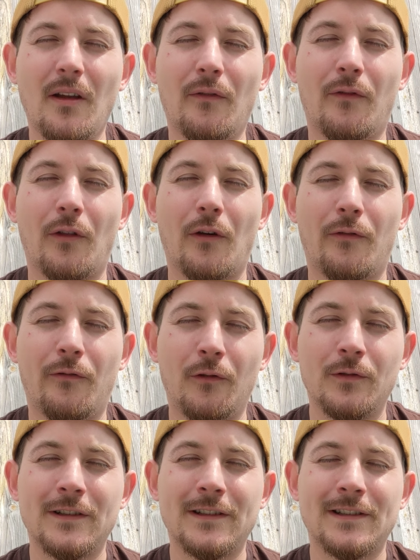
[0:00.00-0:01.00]
for the
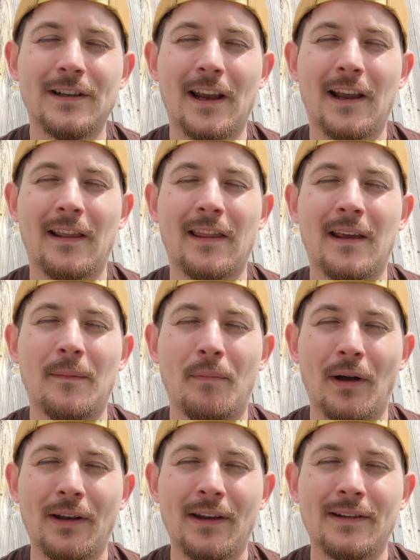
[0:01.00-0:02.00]
fullness and the
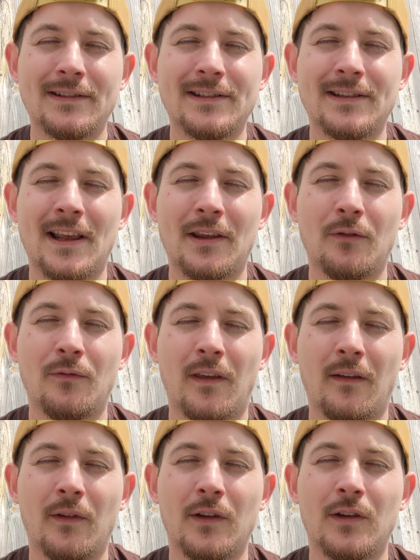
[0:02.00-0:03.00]
abundance that you've
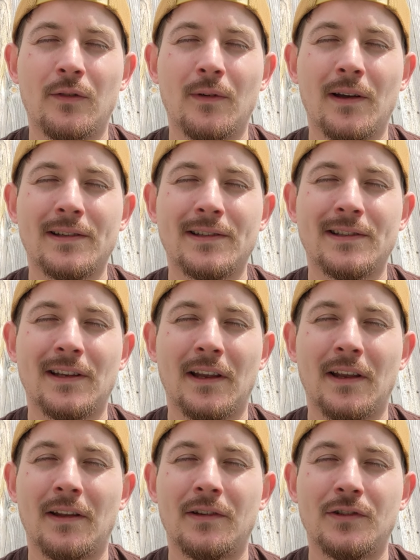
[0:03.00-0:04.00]
given to us
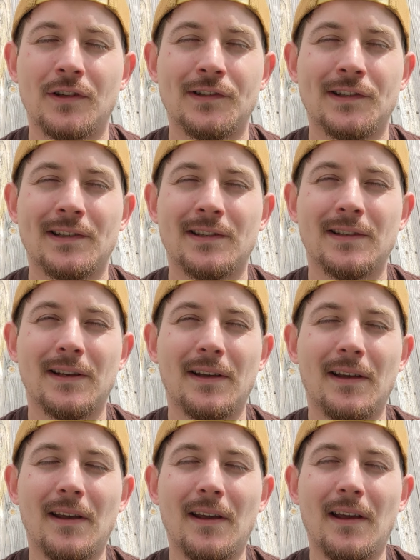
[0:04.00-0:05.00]
in Jesus.
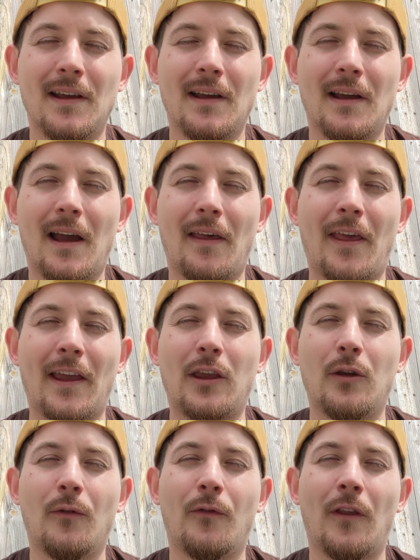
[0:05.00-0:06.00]
I thank
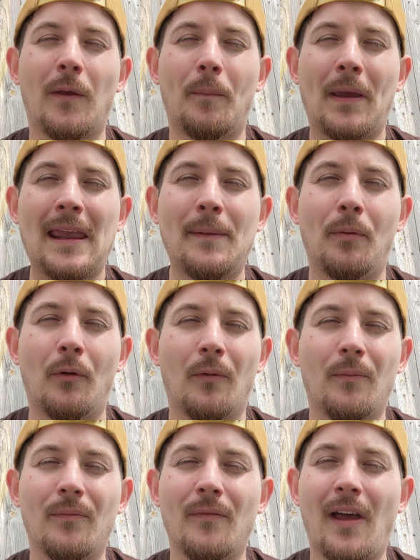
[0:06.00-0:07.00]
you for the people
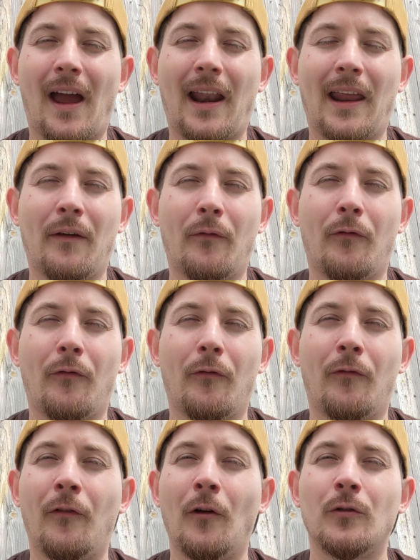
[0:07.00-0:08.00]
that have
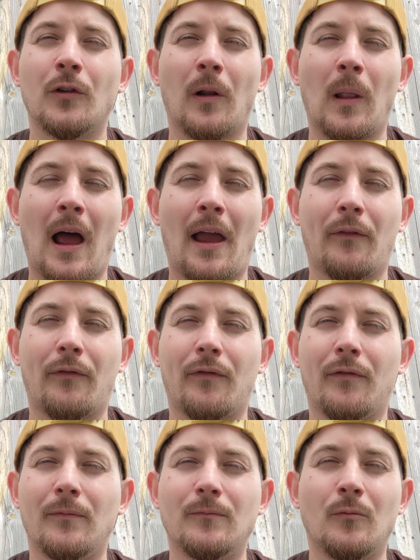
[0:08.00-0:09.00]
filled our
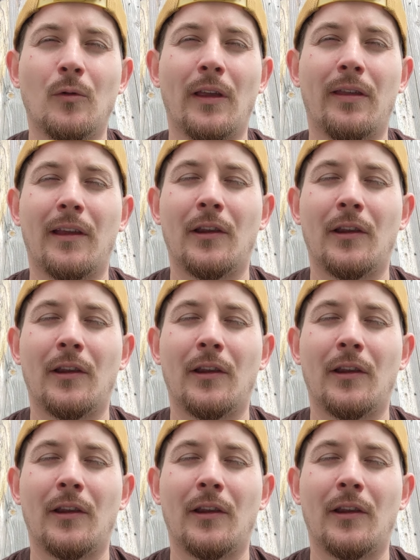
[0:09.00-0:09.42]
life with